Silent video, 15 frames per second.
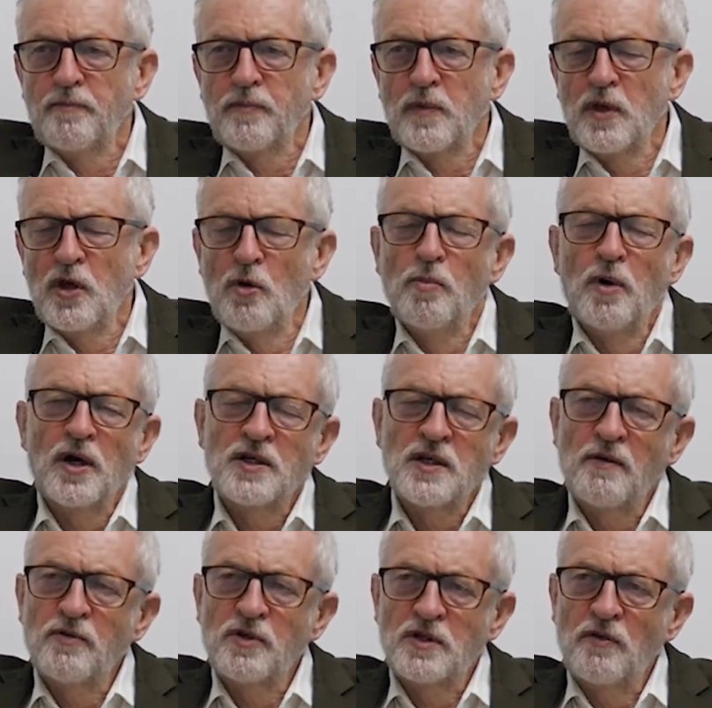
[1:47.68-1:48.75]
you might
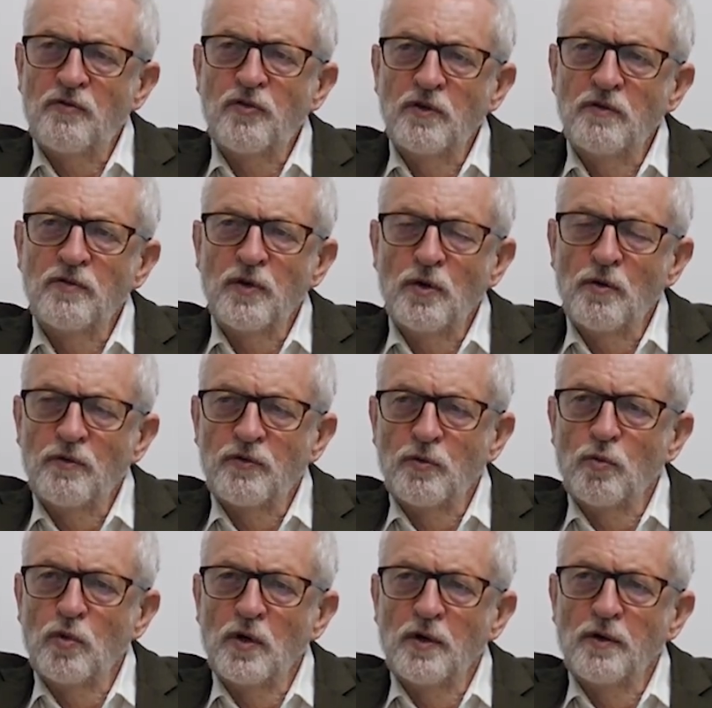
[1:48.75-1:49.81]
have a different view of the
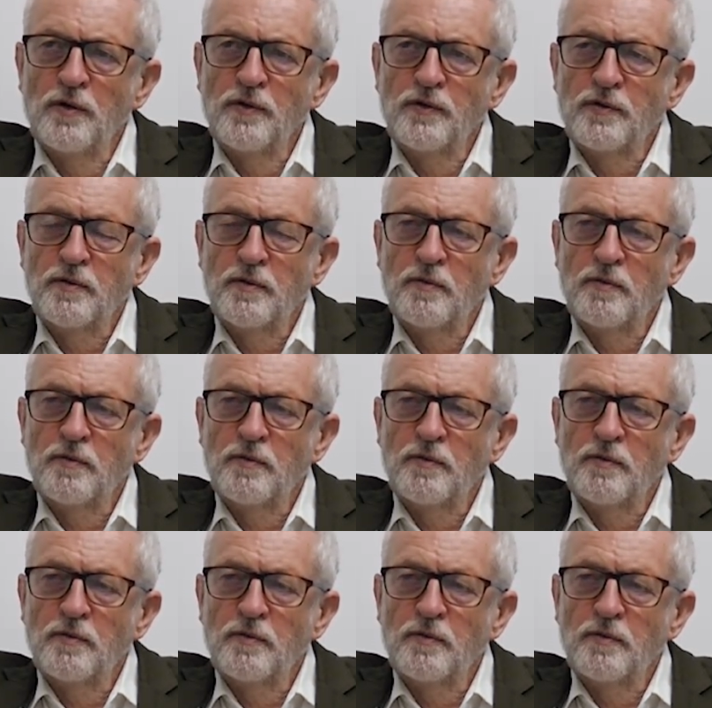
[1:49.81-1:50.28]
world.